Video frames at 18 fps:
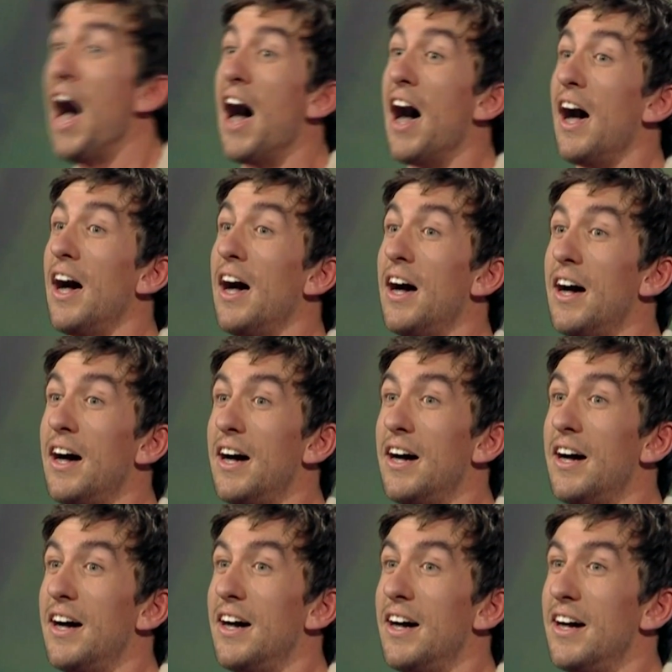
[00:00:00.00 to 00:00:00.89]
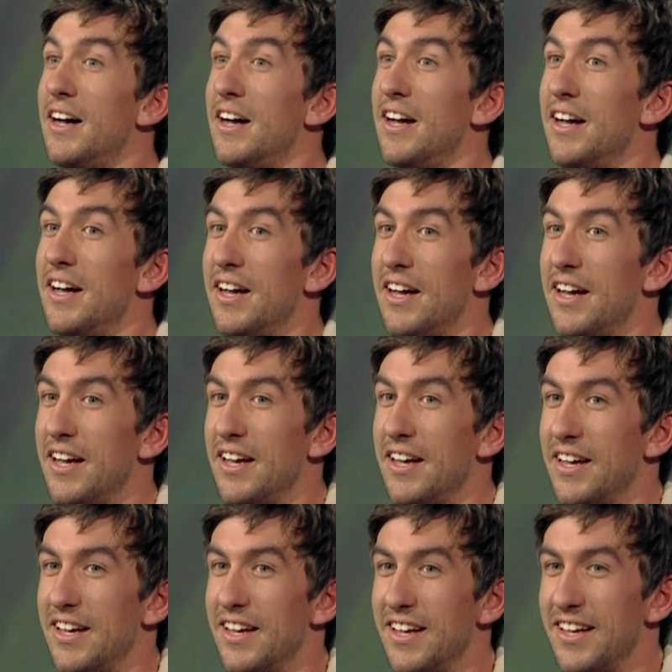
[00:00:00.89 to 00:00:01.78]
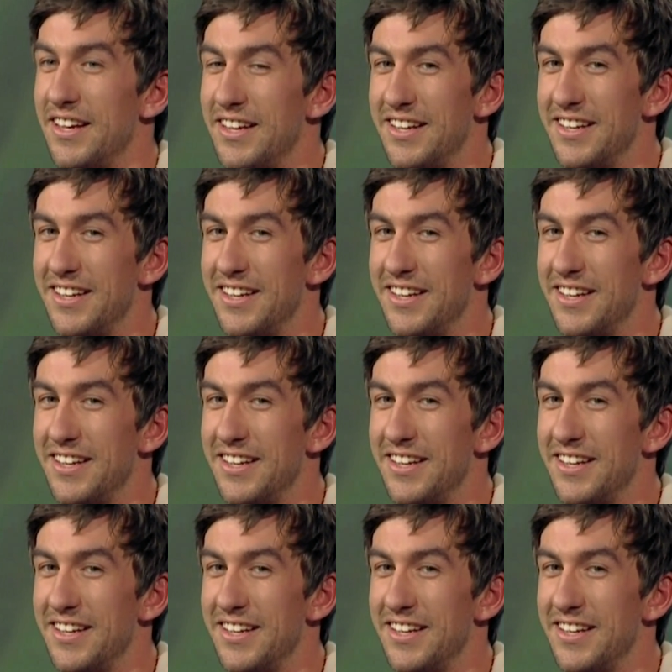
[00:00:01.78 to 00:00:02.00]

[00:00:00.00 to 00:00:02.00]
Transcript: Nothing is said.